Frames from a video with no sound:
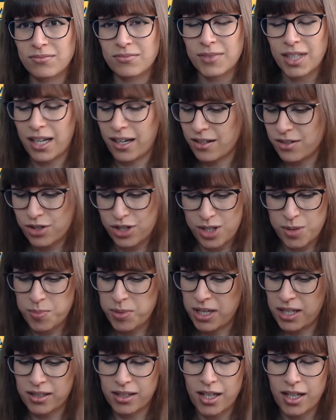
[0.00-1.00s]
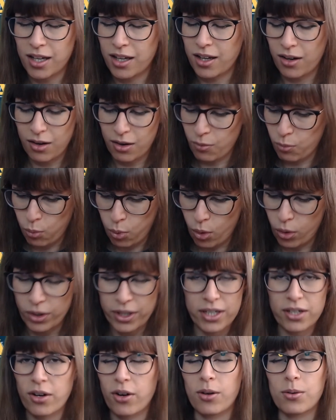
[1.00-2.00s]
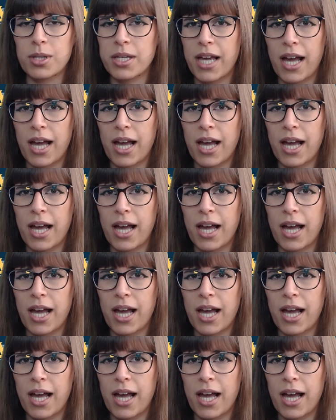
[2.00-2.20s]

and just being like, what in holy